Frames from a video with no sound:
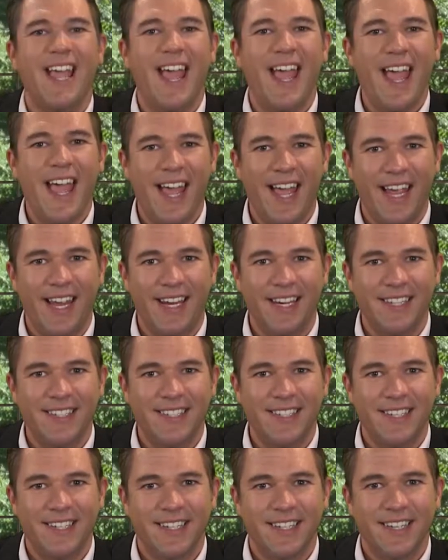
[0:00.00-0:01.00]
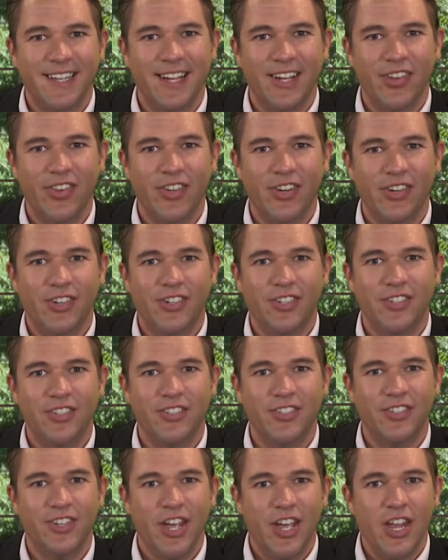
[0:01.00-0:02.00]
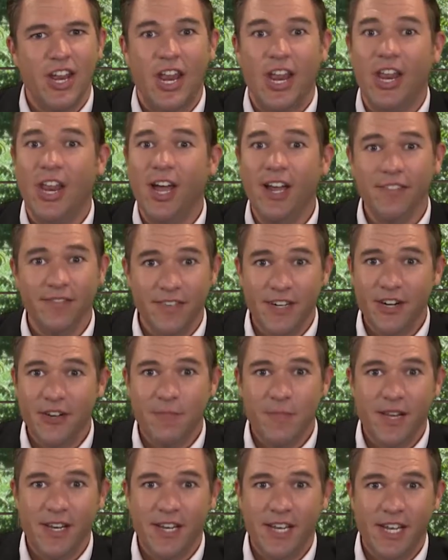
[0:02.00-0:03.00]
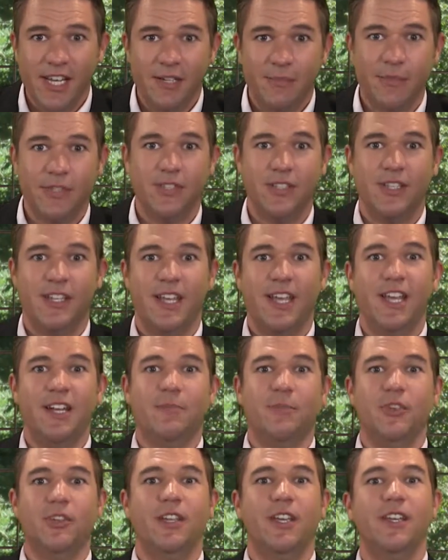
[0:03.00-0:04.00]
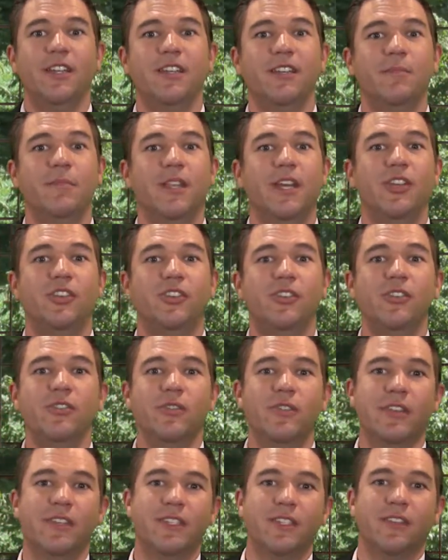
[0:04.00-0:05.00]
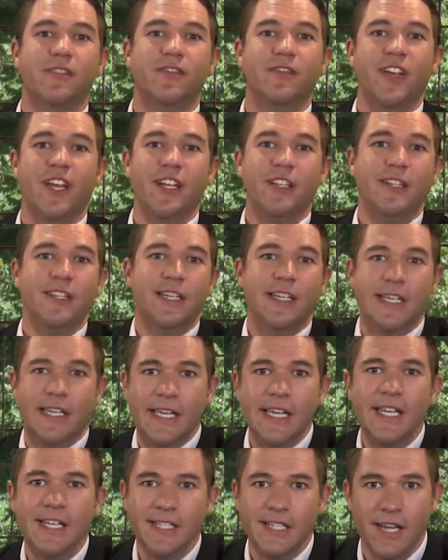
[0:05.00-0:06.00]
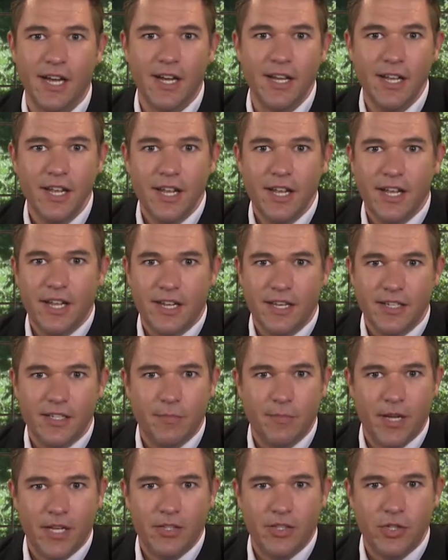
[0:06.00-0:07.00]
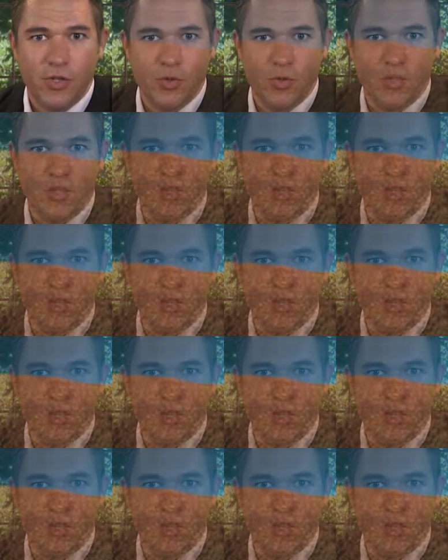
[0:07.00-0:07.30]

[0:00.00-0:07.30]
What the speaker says: eggs. Now, there are not very many animals in the animal kingdom that do this. In fact, the echidna is about the only